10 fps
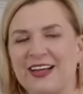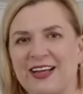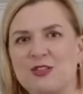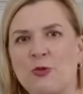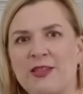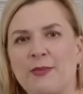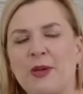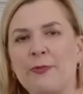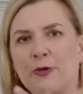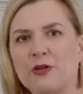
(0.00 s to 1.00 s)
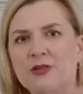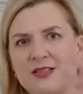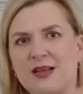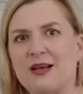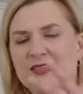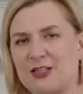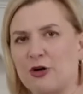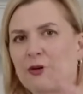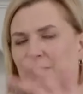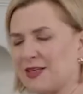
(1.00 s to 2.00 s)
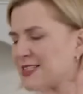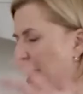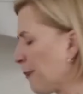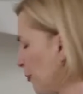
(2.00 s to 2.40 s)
It's when the maple syrup, the sap